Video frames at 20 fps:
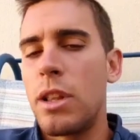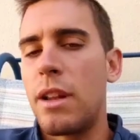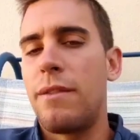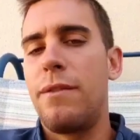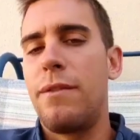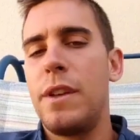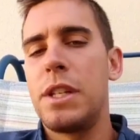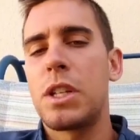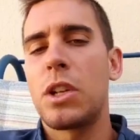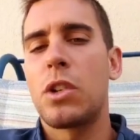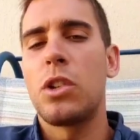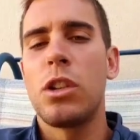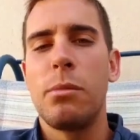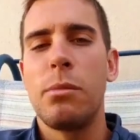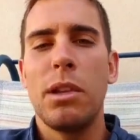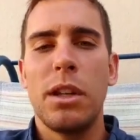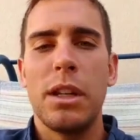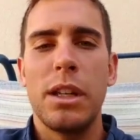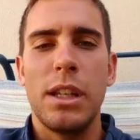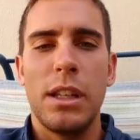So that
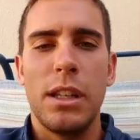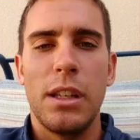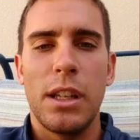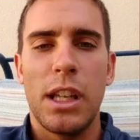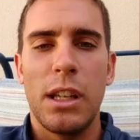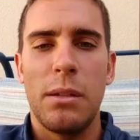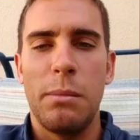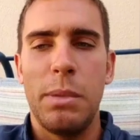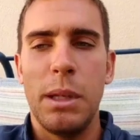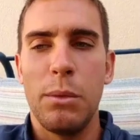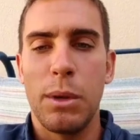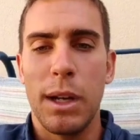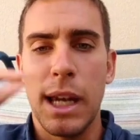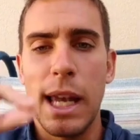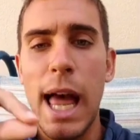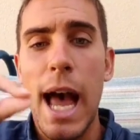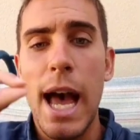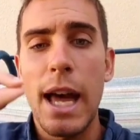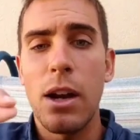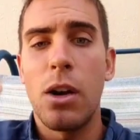physical ability can be
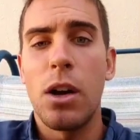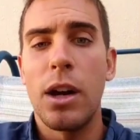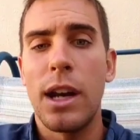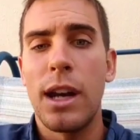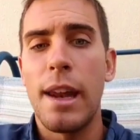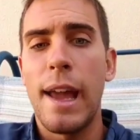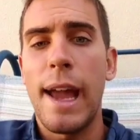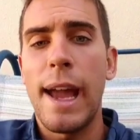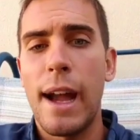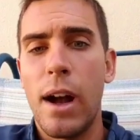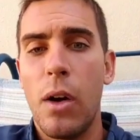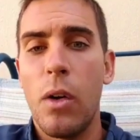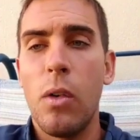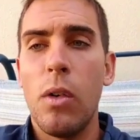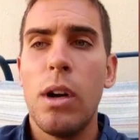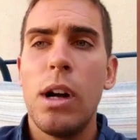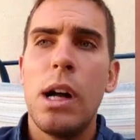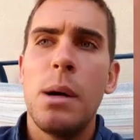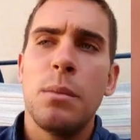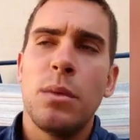relied on
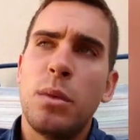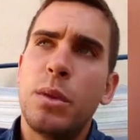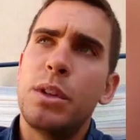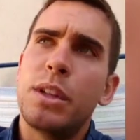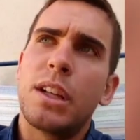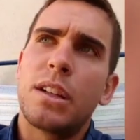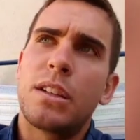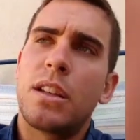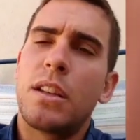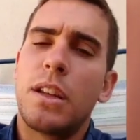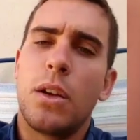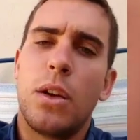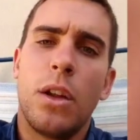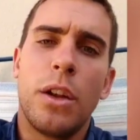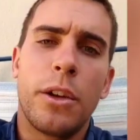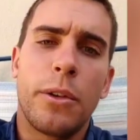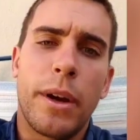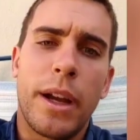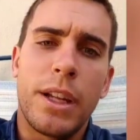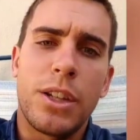now. When you get to the
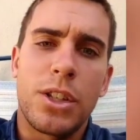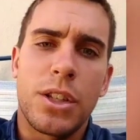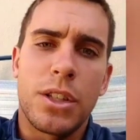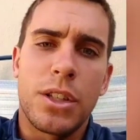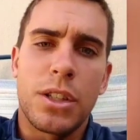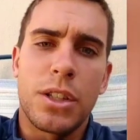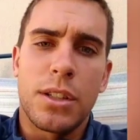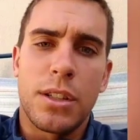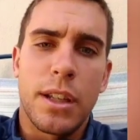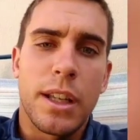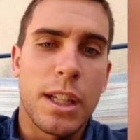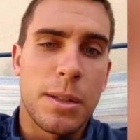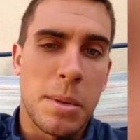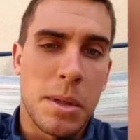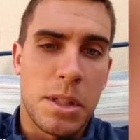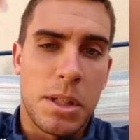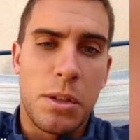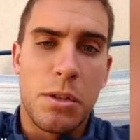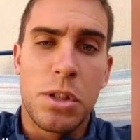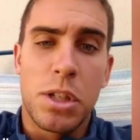older ages,
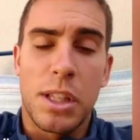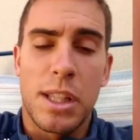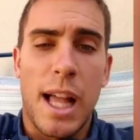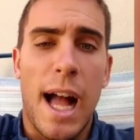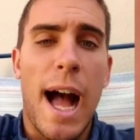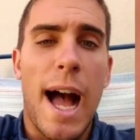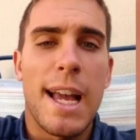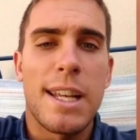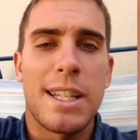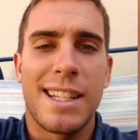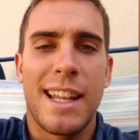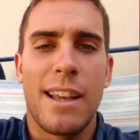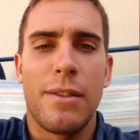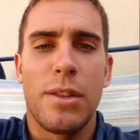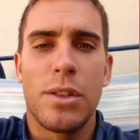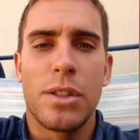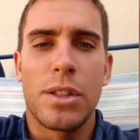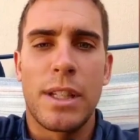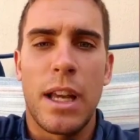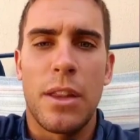especially usually at the highest
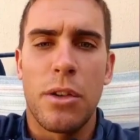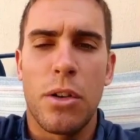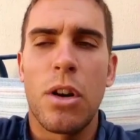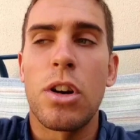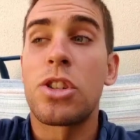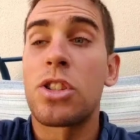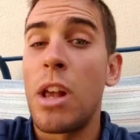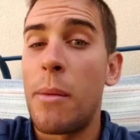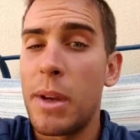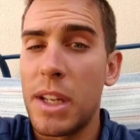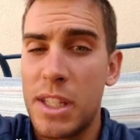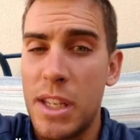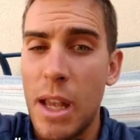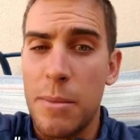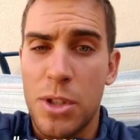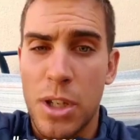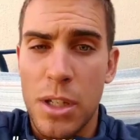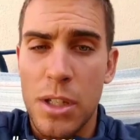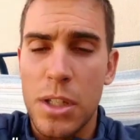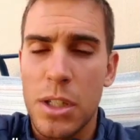levels, now there are some
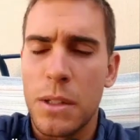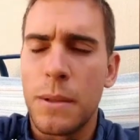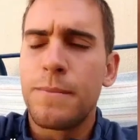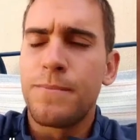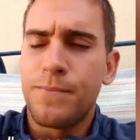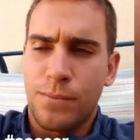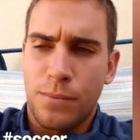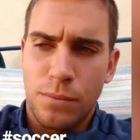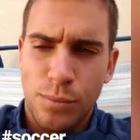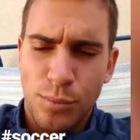exceptions.